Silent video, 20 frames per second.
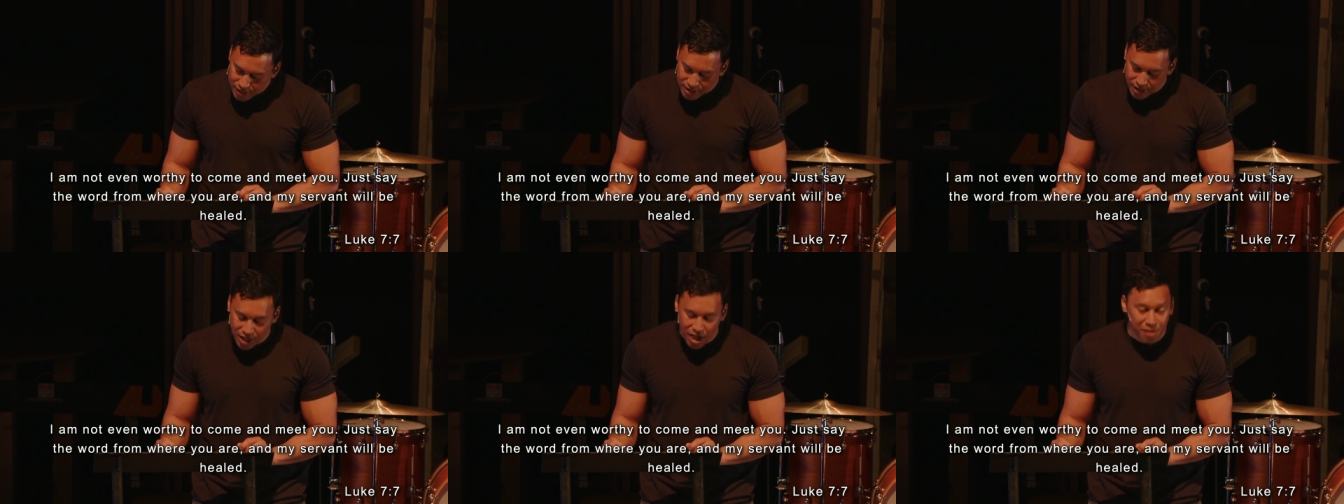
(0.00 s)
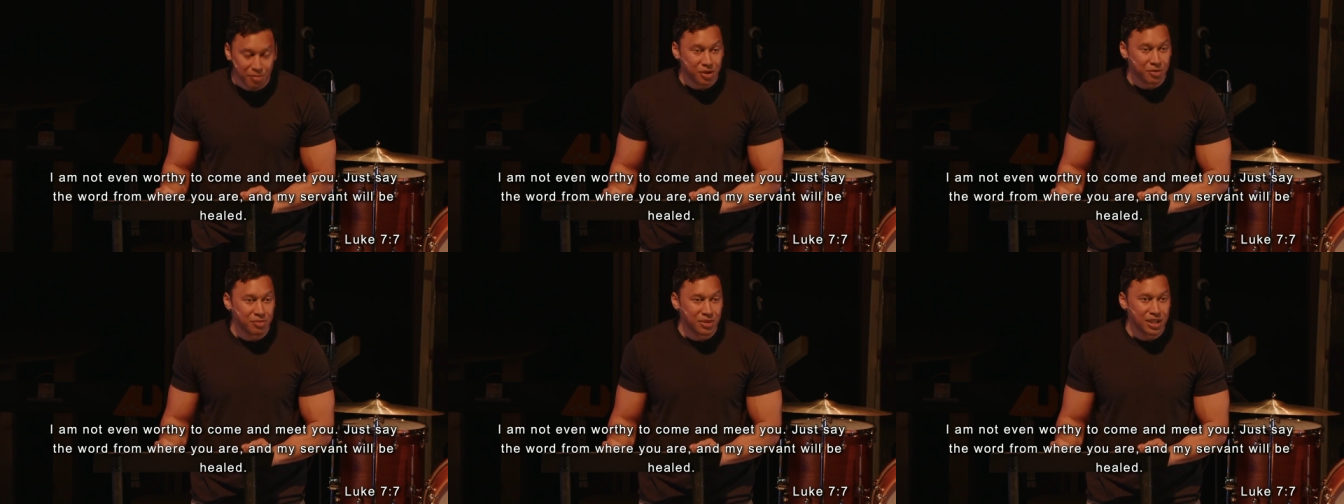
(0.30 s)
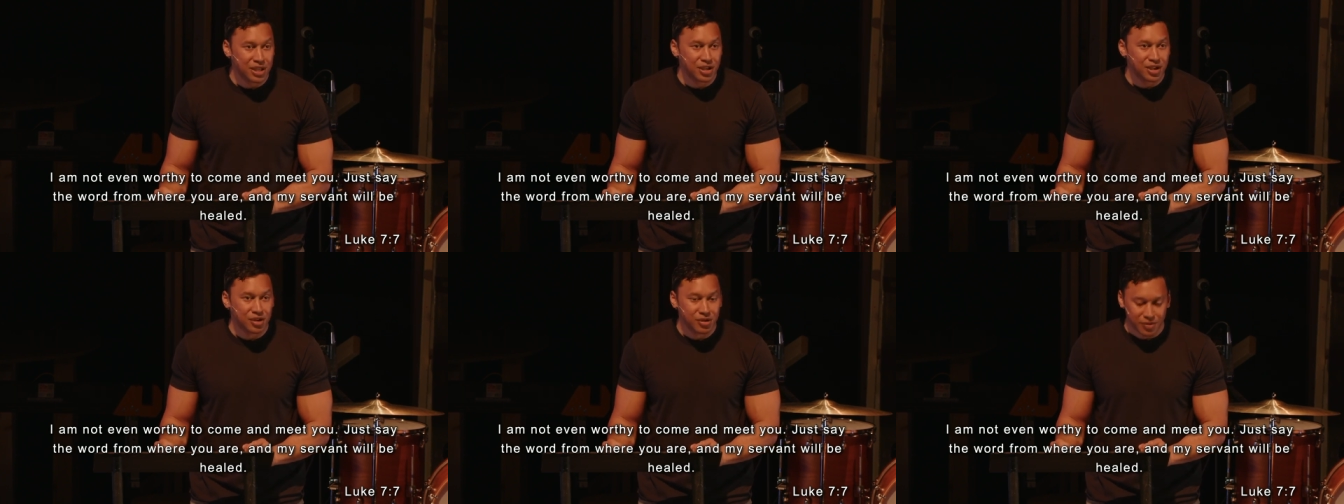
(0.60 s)
to come and
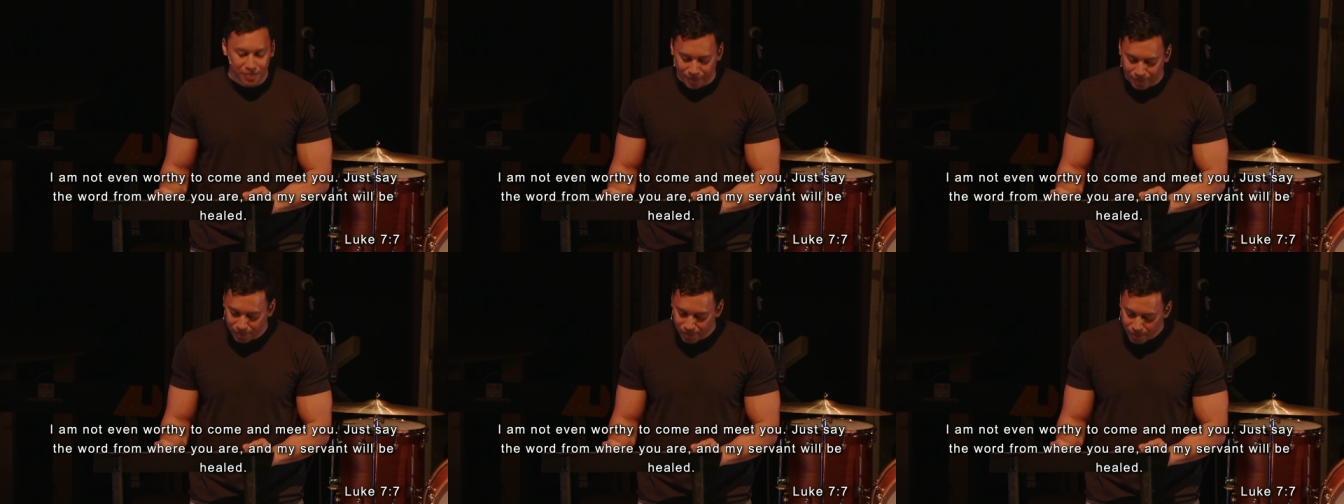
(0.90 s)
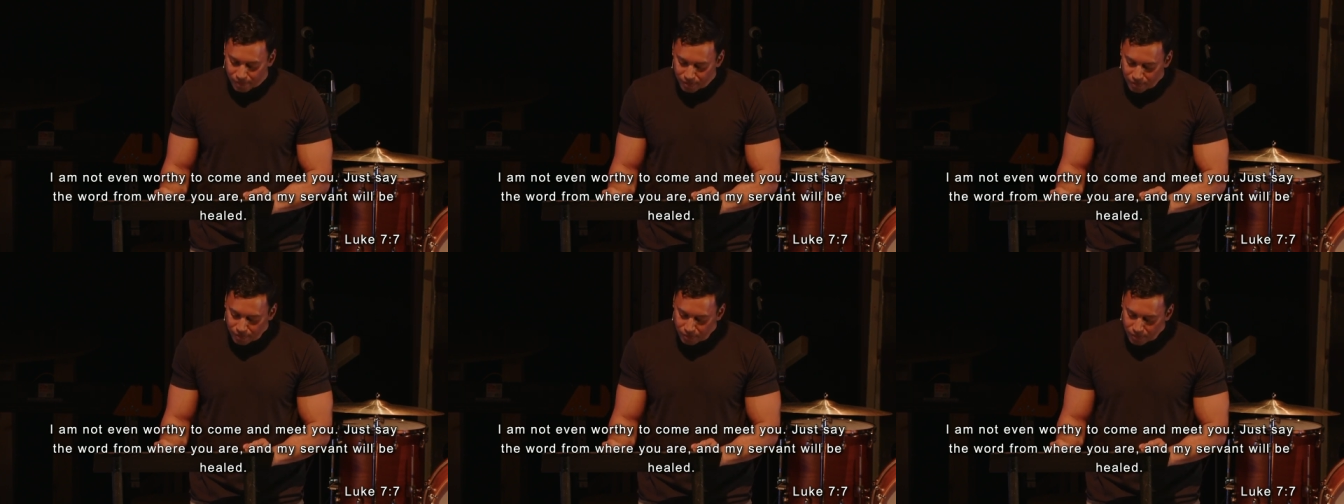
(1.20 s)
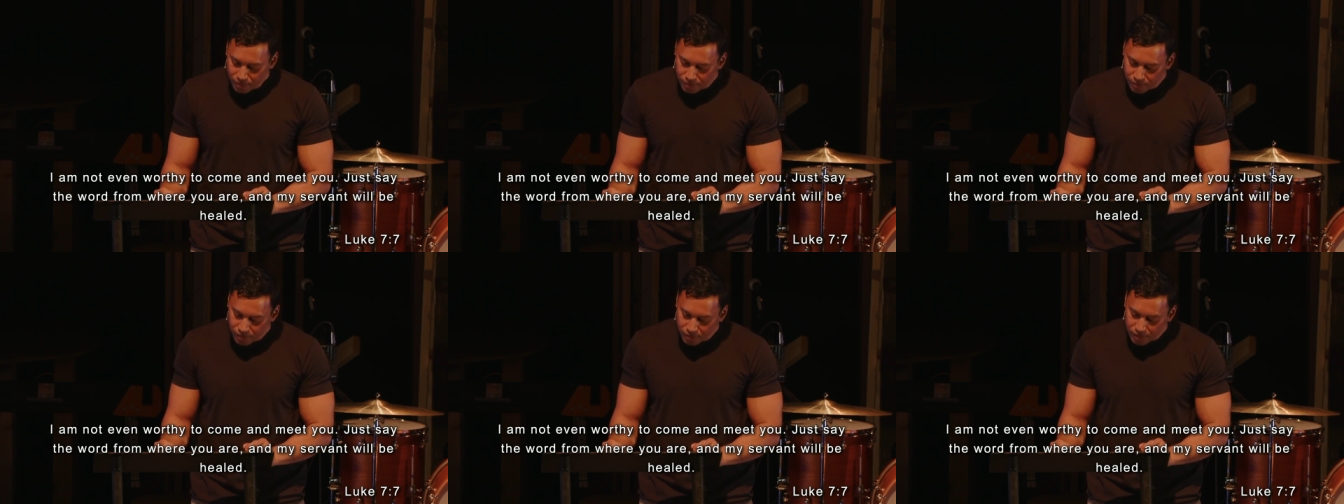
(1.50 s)
meet you.
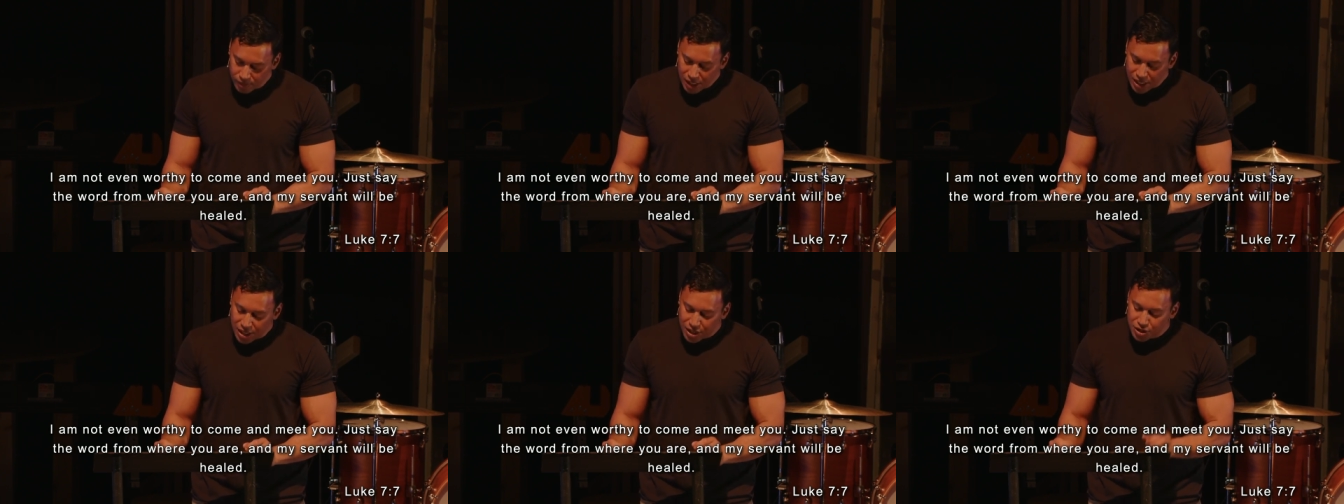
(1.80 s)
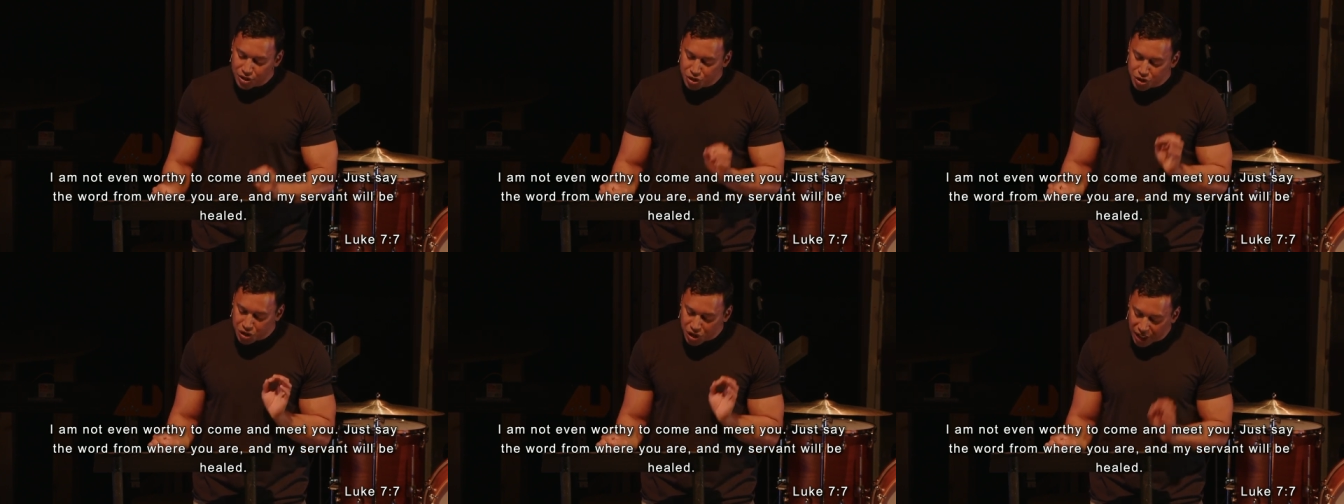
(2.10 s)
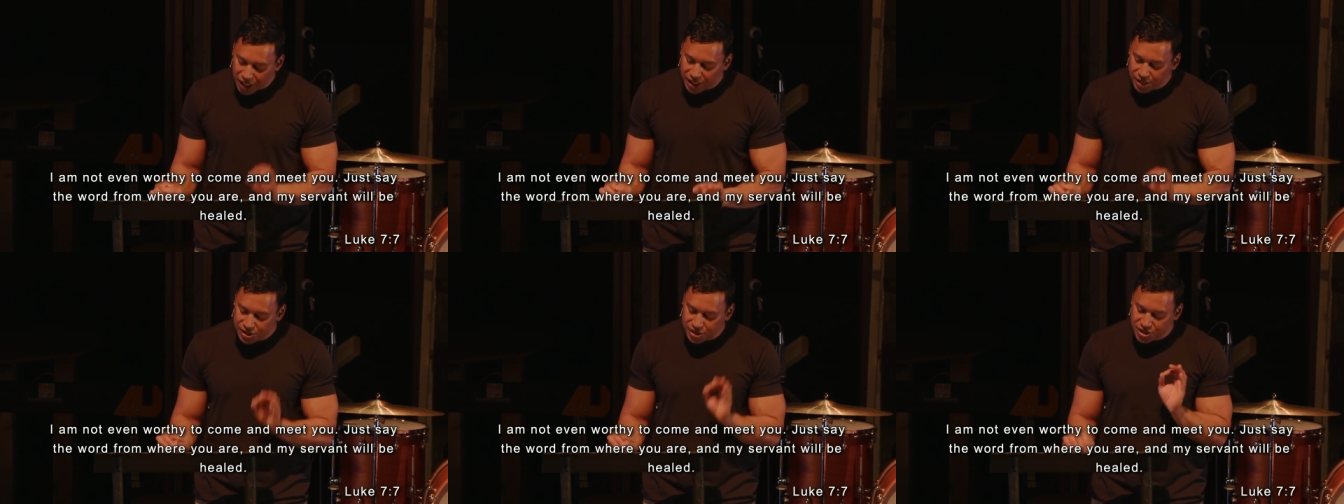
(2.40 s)

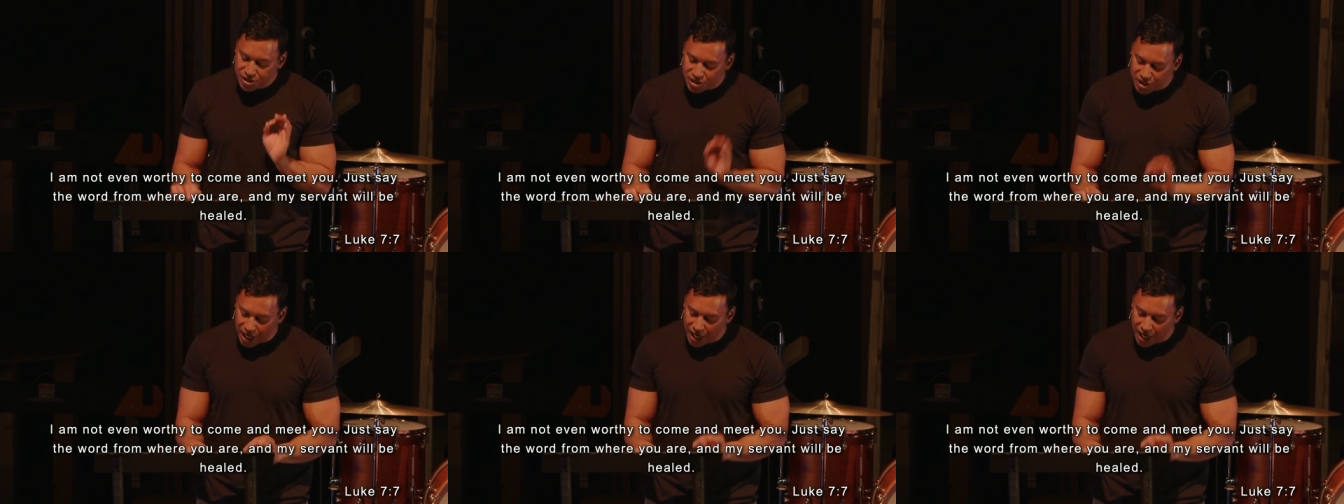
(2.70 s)
Just